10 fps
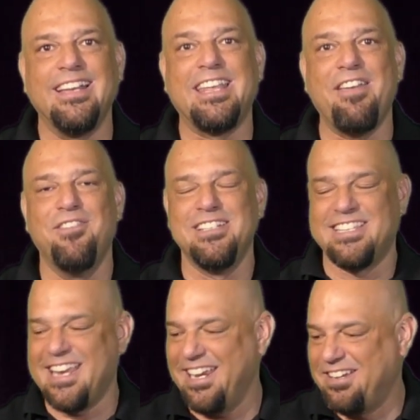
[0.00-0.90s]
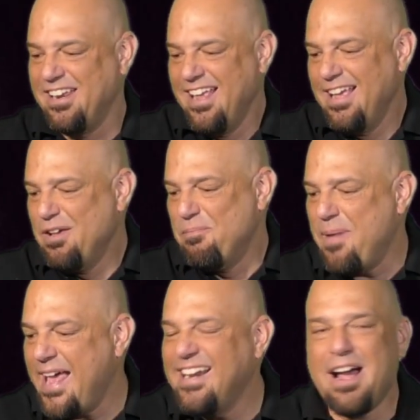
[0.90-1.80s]
And Kevin said,
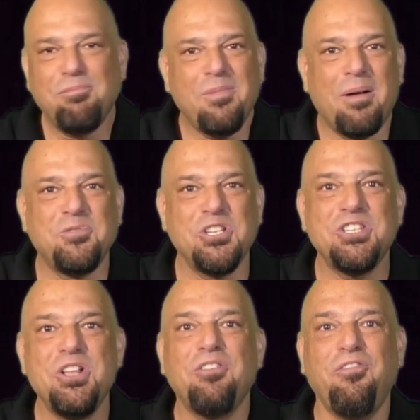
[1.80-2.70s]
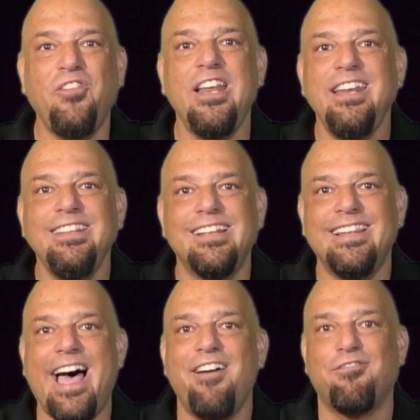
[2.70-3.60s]
man, I'm just not feeling the
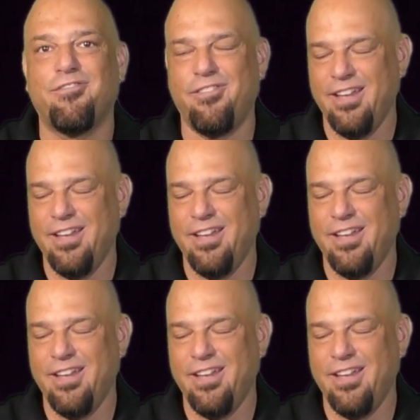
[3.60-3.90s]
love.